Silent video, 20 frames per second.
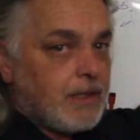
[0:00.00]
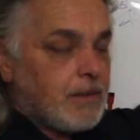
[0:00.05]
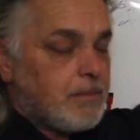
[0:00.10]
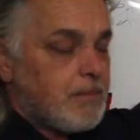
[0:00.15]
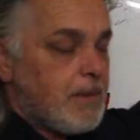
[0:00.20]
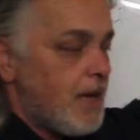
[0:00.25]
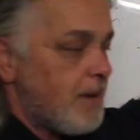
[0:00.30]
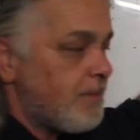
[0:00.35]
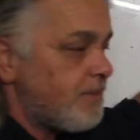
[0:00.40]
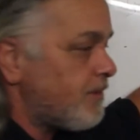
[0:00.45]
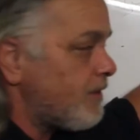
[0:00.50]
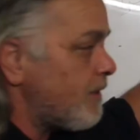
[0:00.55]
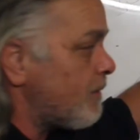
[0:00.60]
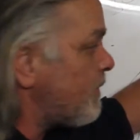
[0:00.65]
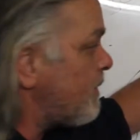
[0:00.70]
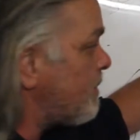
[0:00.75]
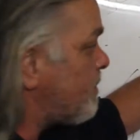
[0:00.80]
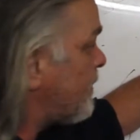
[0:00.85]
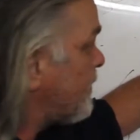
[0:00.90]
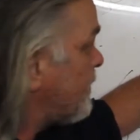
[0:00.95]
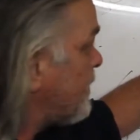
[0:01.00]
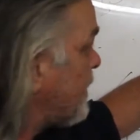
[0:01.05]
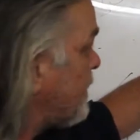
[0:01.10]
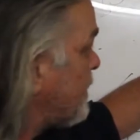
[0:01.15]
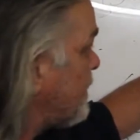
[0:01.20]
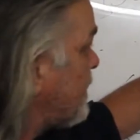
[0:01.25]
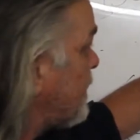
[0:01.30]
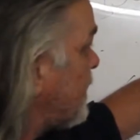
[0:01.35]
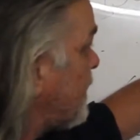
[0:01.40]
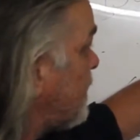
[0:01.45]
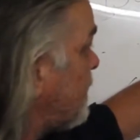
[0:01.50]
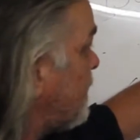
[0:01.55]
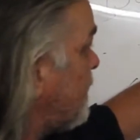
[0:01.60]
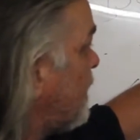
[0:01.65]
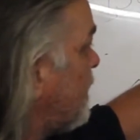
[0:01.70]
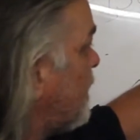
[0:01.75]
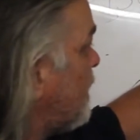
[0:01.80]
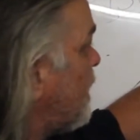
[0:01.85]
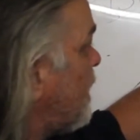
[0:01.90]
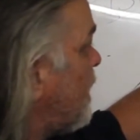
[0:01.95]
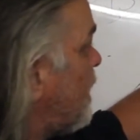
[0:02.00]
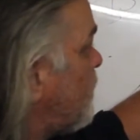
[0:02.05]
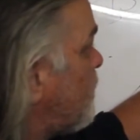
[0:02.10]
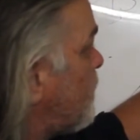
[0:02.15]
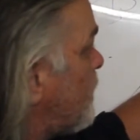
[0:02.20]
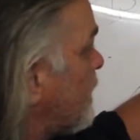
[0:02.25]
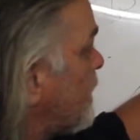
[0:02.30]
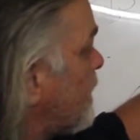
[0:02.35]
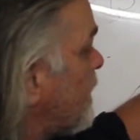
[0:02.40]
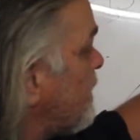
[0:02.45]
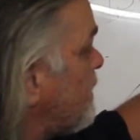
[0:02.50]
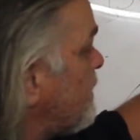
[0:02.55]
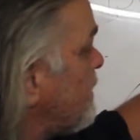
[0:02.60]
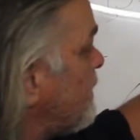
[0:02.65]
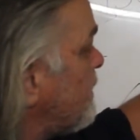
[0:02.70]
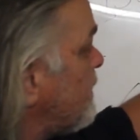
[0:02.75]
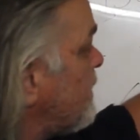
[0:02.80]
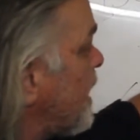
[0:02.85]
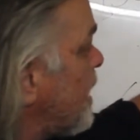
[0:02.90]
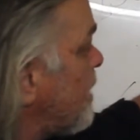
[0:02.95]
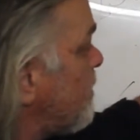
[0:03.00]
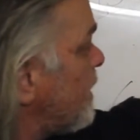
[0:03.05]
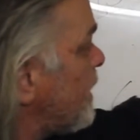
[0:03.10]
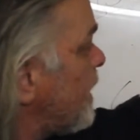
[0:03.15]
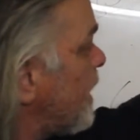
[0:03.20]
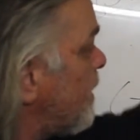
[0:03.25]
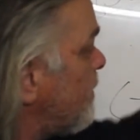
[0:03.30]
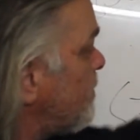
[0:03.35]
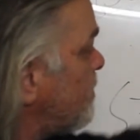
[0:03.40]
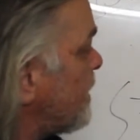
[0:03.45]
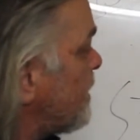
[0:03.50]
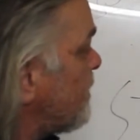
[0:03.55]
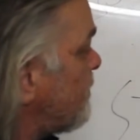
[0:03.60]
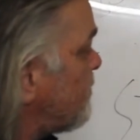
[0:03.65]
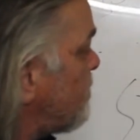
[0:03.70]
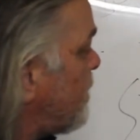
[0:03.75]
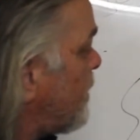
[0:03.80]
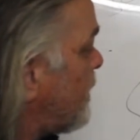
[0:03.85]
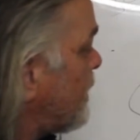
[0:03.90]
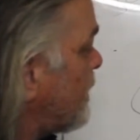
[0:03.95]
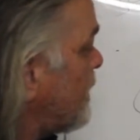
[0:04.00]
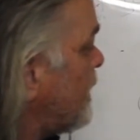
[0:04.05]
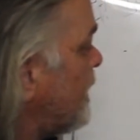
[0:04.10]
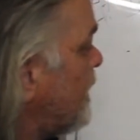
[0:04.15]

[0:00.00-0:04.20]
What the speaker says: the maps that we present tonight, where it gets its name. The uplift part